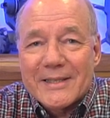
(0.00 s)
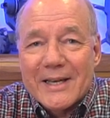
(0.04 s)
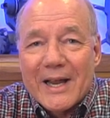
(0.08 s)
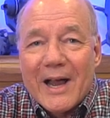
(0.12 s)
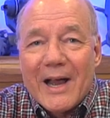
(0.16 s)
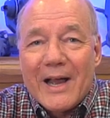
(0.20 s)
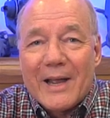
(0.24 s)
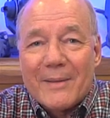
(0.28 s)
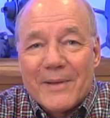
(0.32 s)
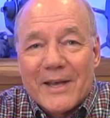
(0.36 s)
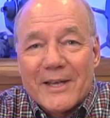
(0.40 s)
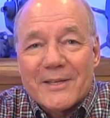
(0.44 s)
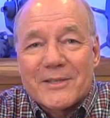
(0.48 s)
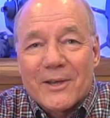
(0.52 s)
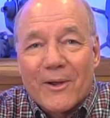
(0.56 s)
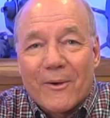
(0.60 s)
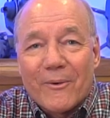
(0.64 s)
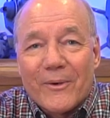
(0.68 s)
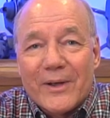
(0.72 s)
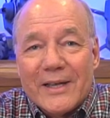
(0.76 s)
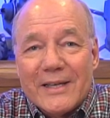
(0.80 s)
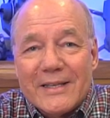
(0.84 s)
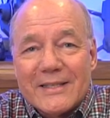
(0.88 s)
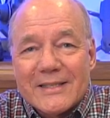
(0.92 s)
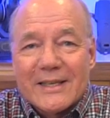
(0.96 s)
time, as
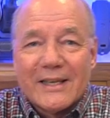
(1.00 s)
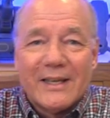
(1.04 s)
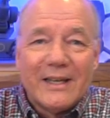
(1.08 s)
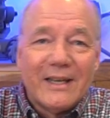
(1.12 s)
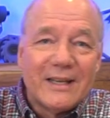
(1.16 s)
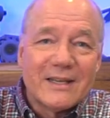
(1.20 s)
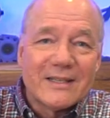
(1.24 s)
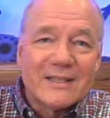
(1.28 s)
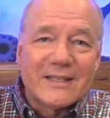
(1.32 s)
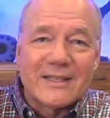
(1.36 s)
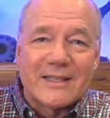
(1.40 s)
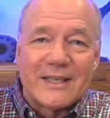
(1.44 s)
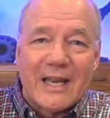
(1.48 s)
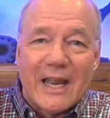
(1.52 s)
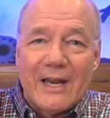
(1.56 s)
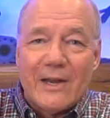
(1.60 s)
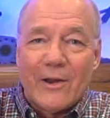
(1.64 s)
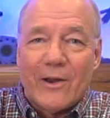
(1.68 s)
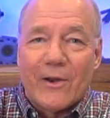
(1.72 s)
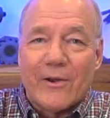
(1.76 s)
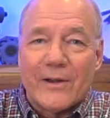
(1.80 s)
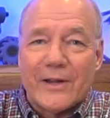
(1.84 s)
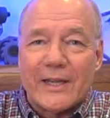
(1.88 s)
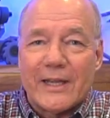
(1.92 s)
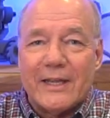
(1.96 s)
always, stay
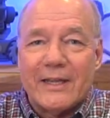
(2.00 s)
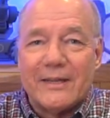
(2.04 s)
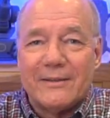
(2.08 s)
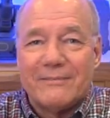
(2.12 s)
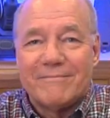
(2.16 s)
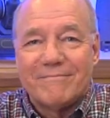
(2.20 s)
nerdy.